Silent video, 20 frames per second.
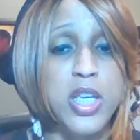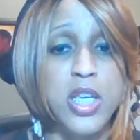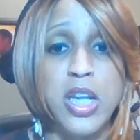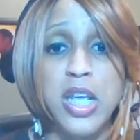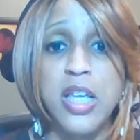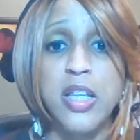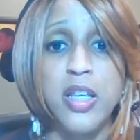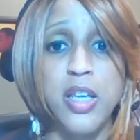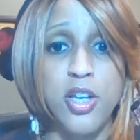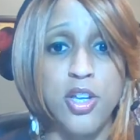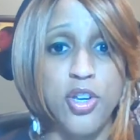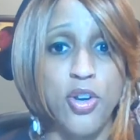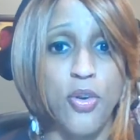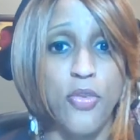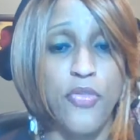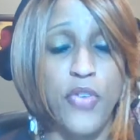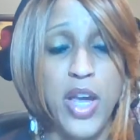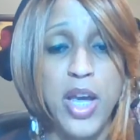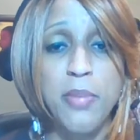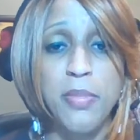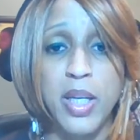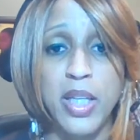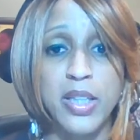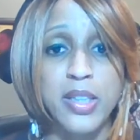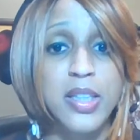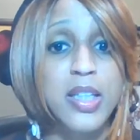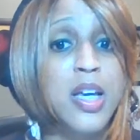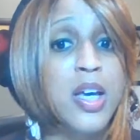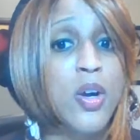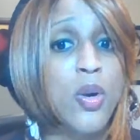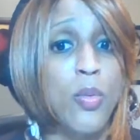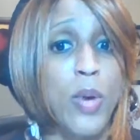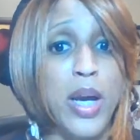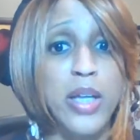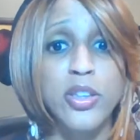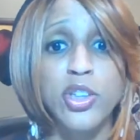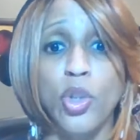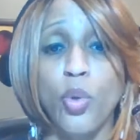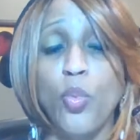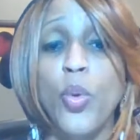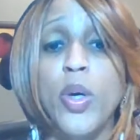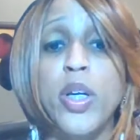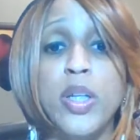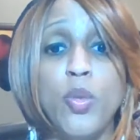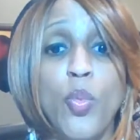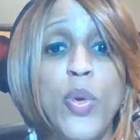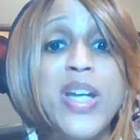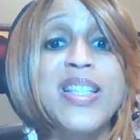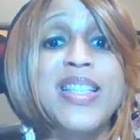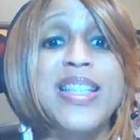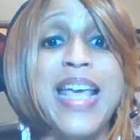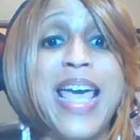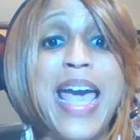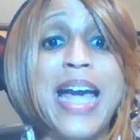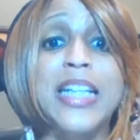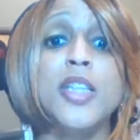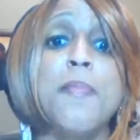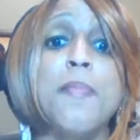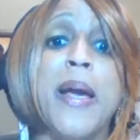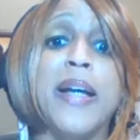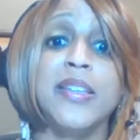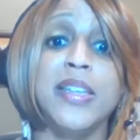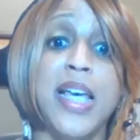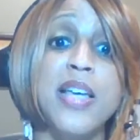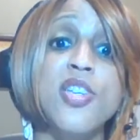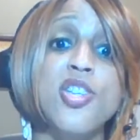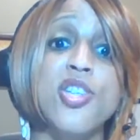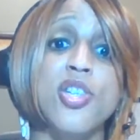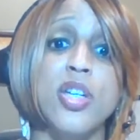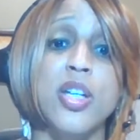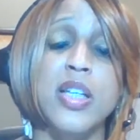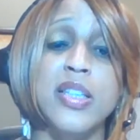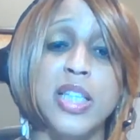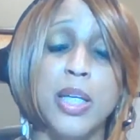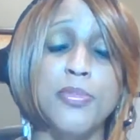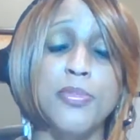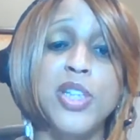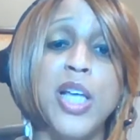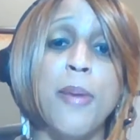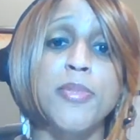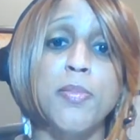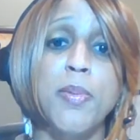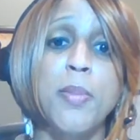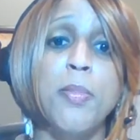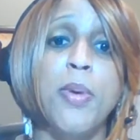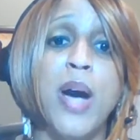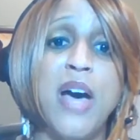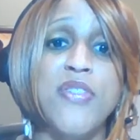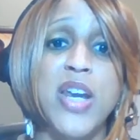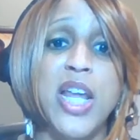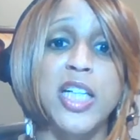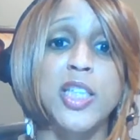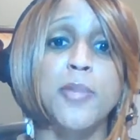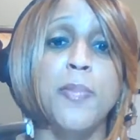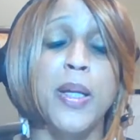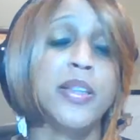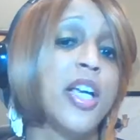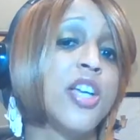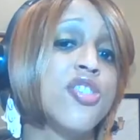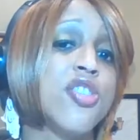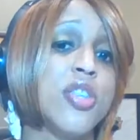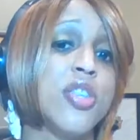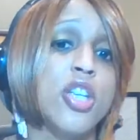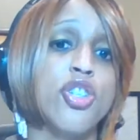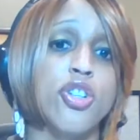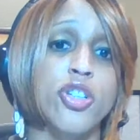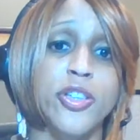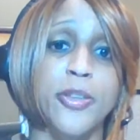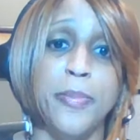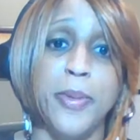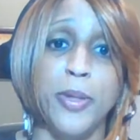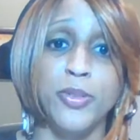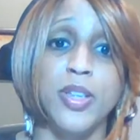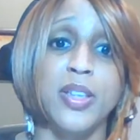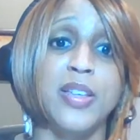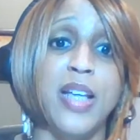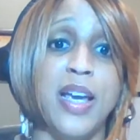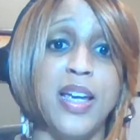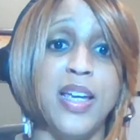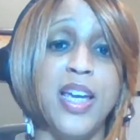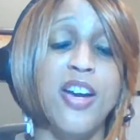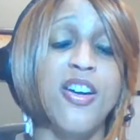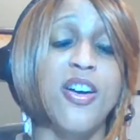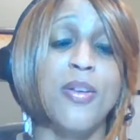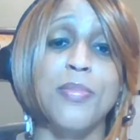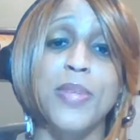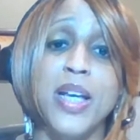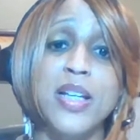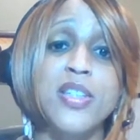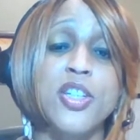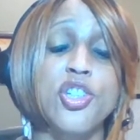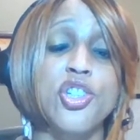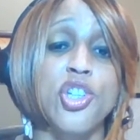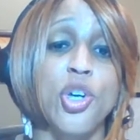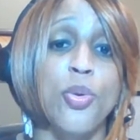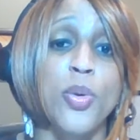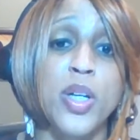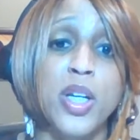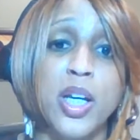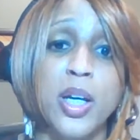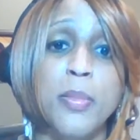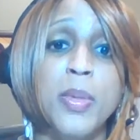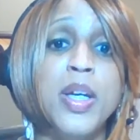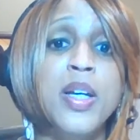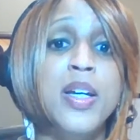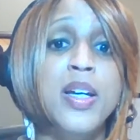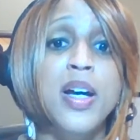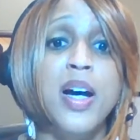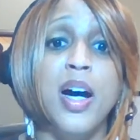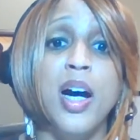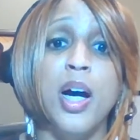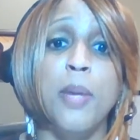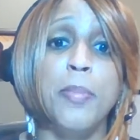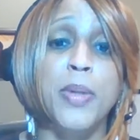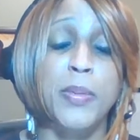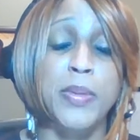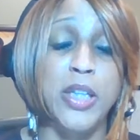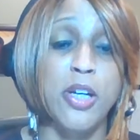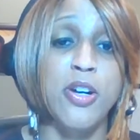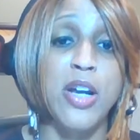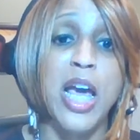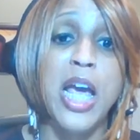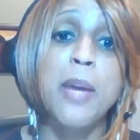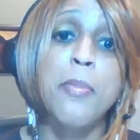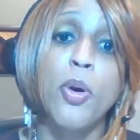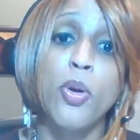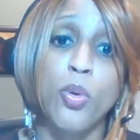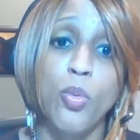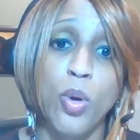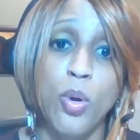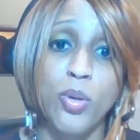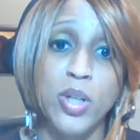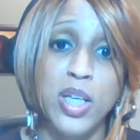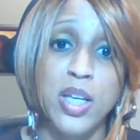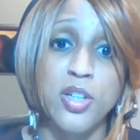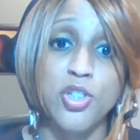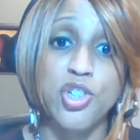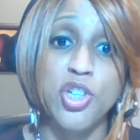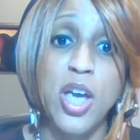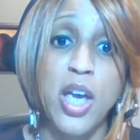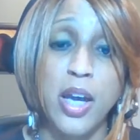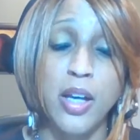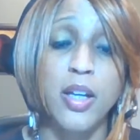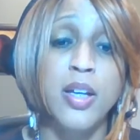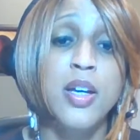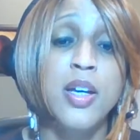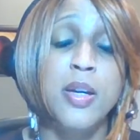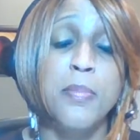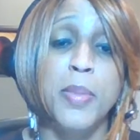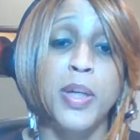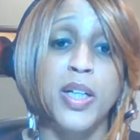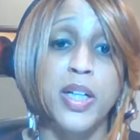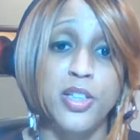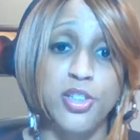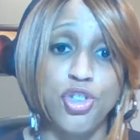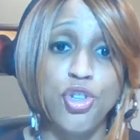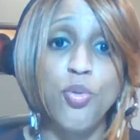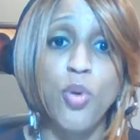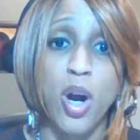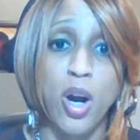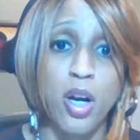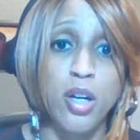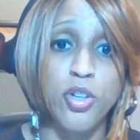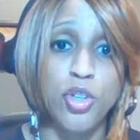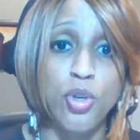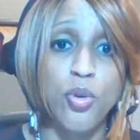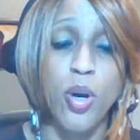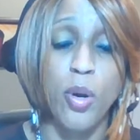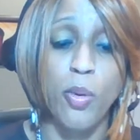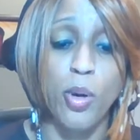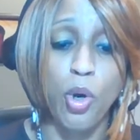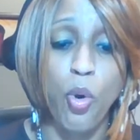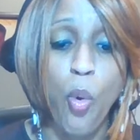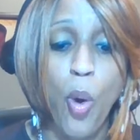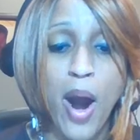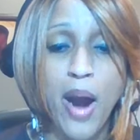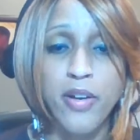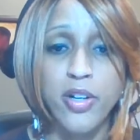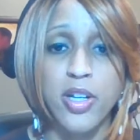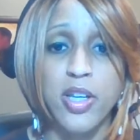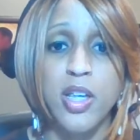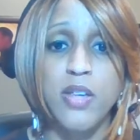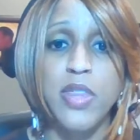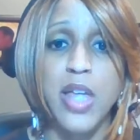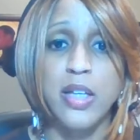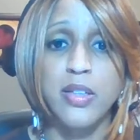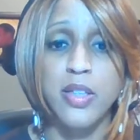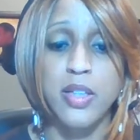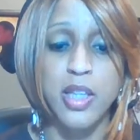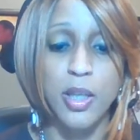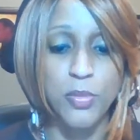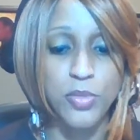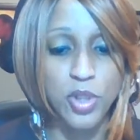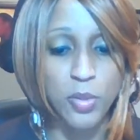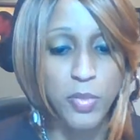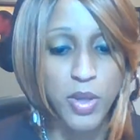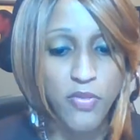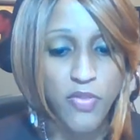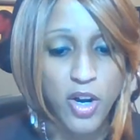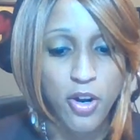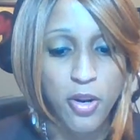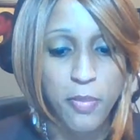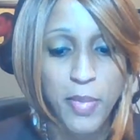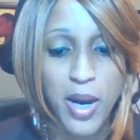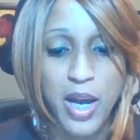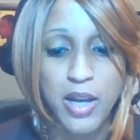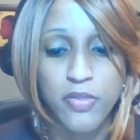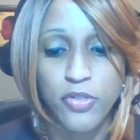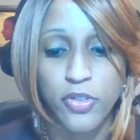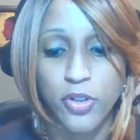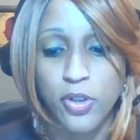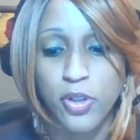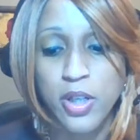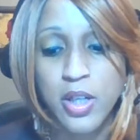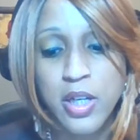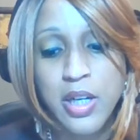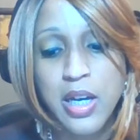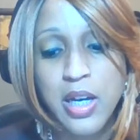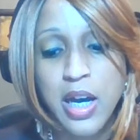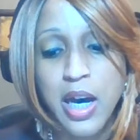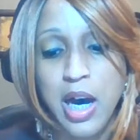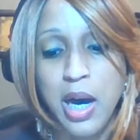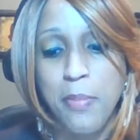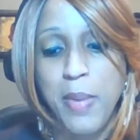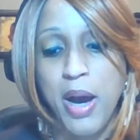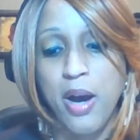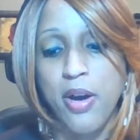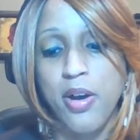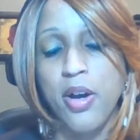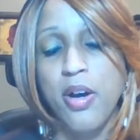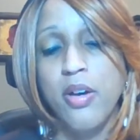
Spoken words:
in your families, right? So what is the expectation? And sometimes people have an expectation that you're supposed to take care of them. They just showing up, put their name on the roll to get a check because you are required to give that to them. So be very mindful about